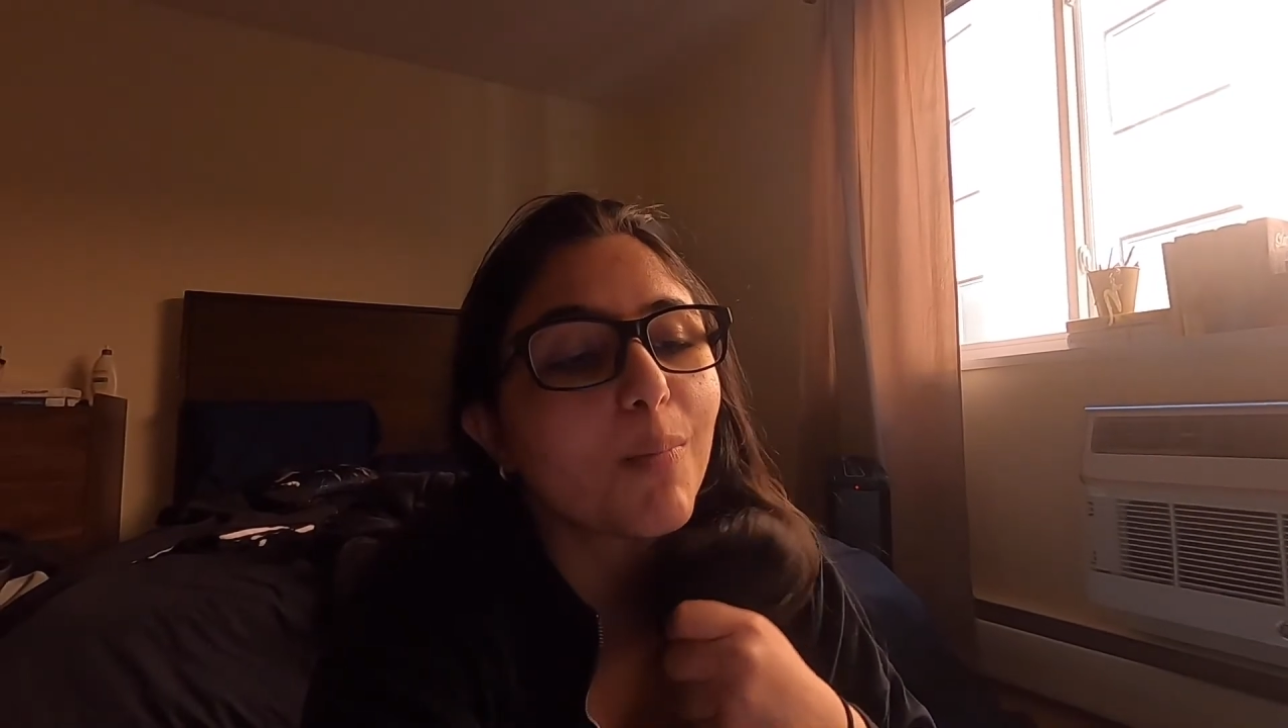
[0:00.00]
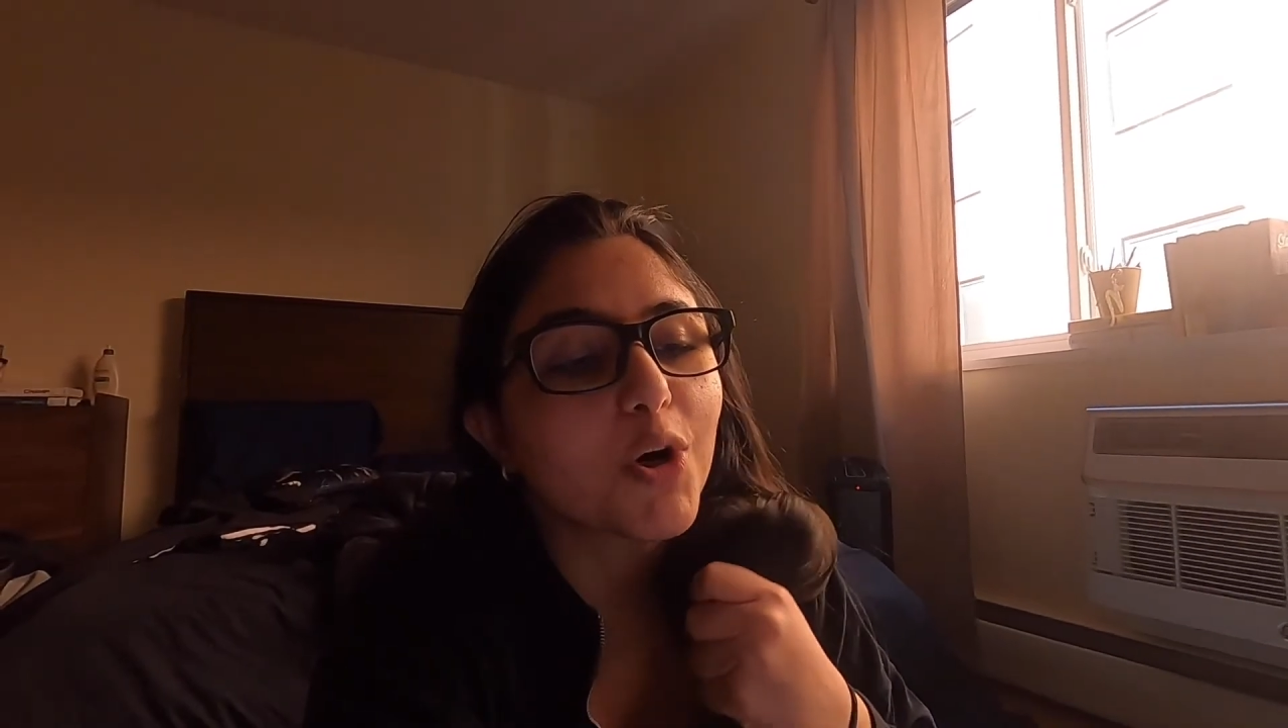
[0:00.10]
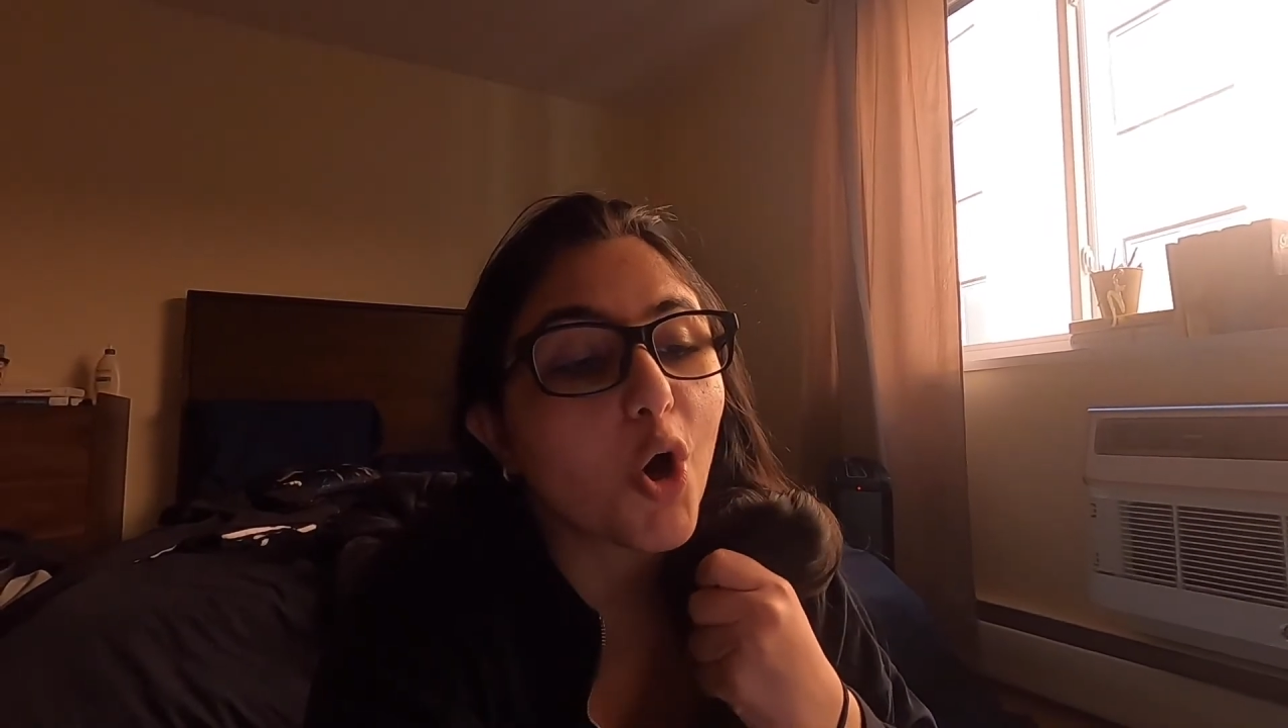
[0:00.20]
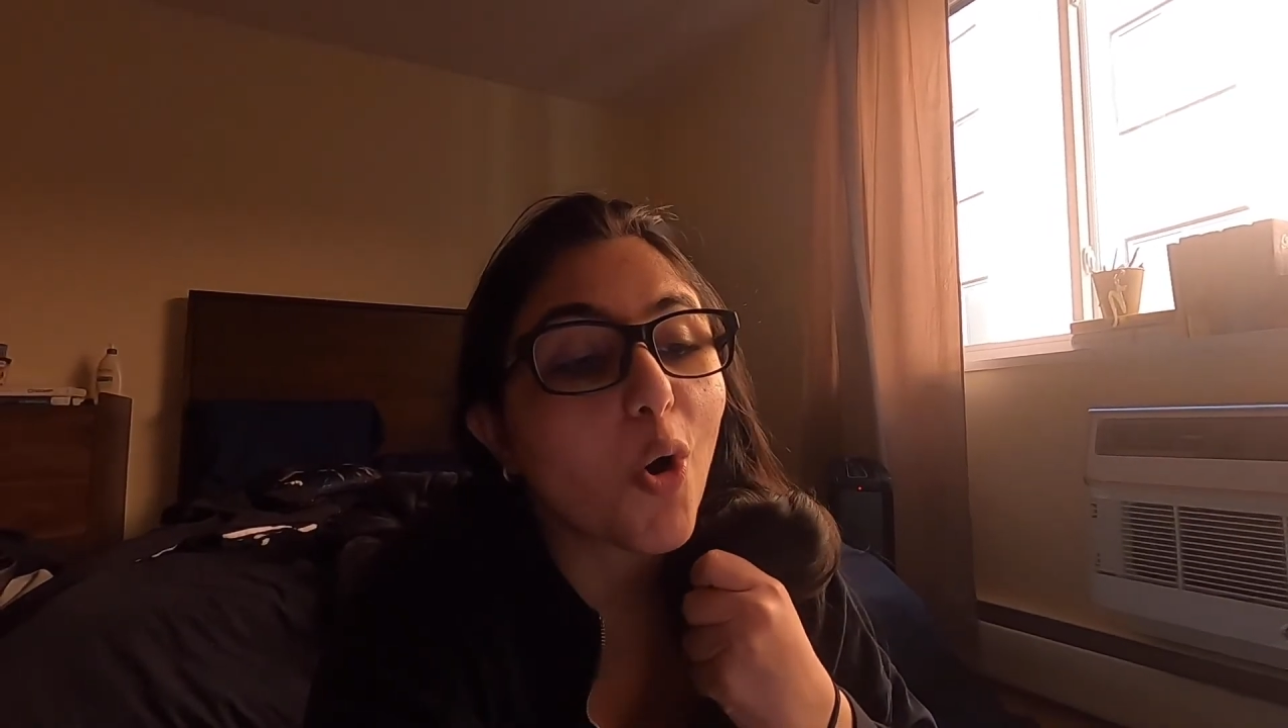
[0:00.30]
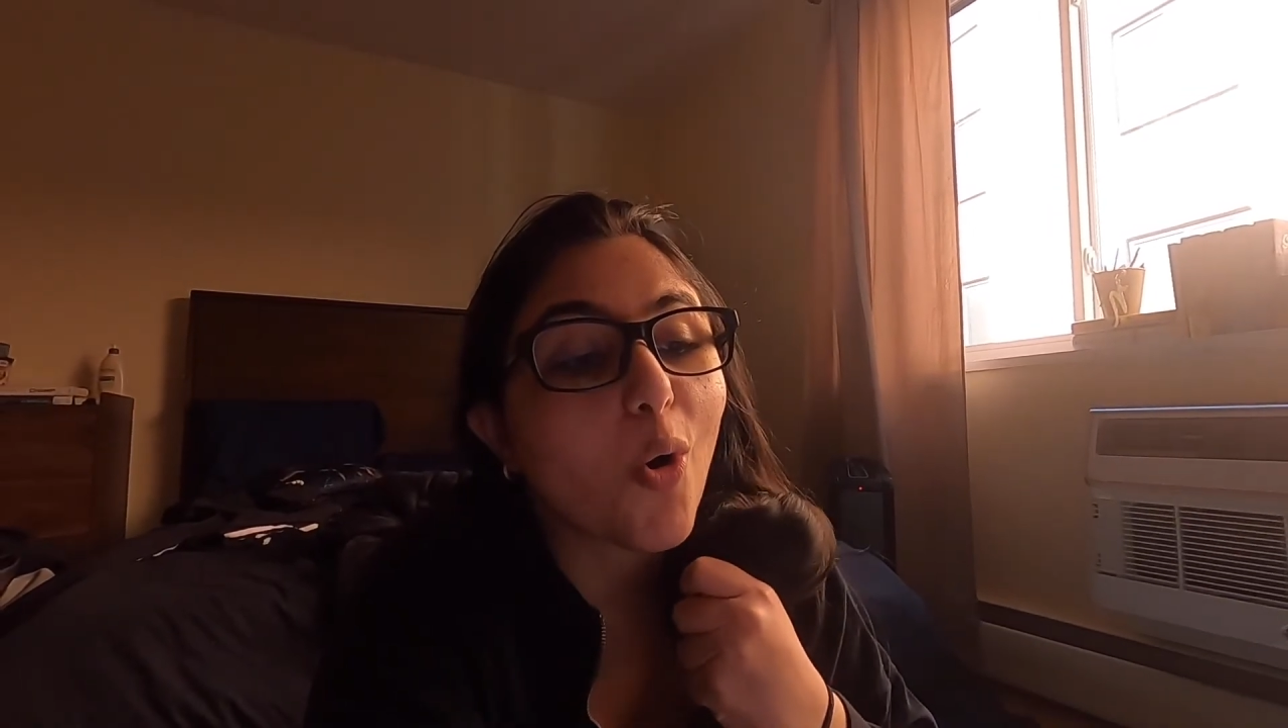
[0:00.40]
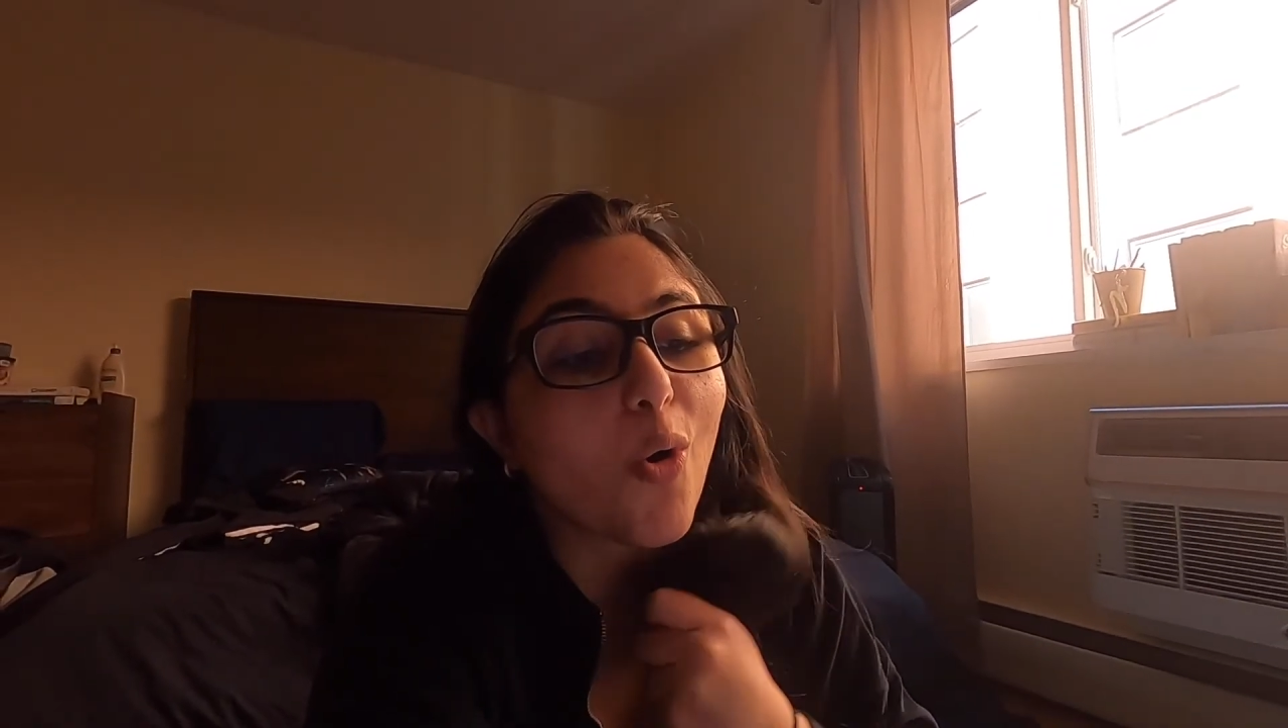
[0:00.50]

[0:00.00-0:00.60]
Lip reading: but